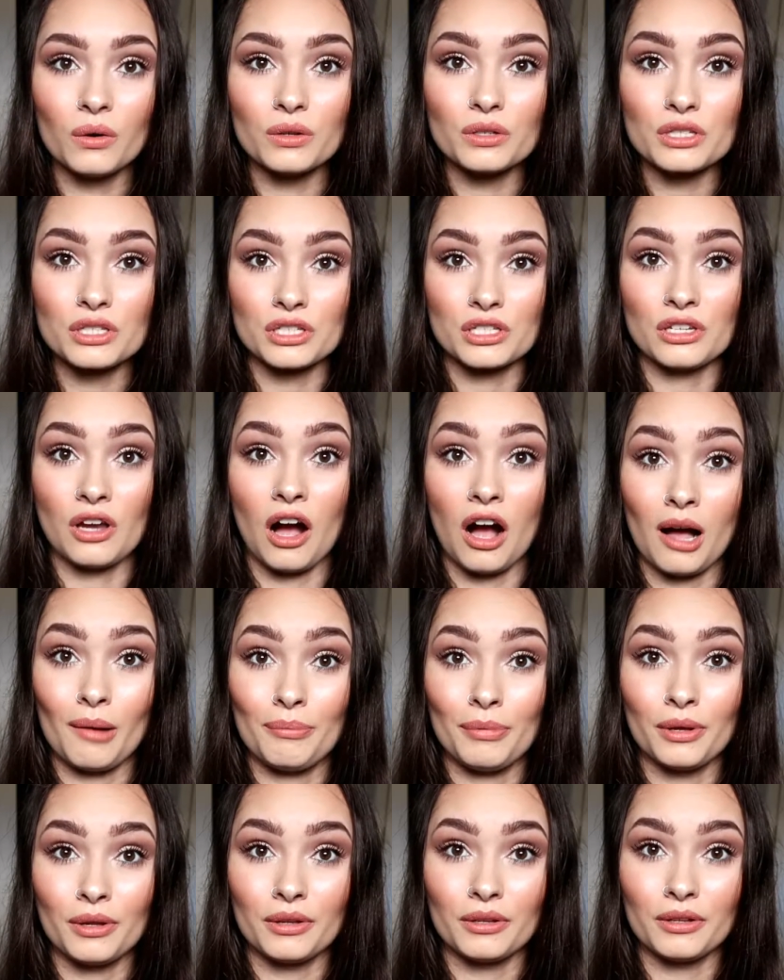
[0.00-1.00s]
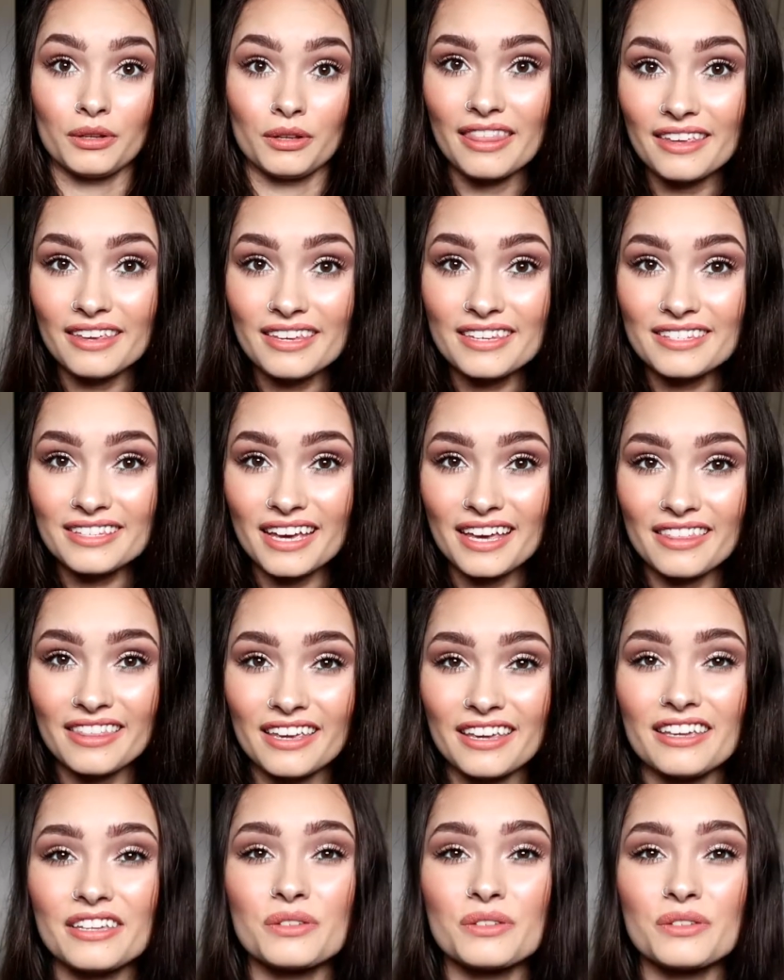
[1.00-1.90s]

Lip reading: stop. This, I think,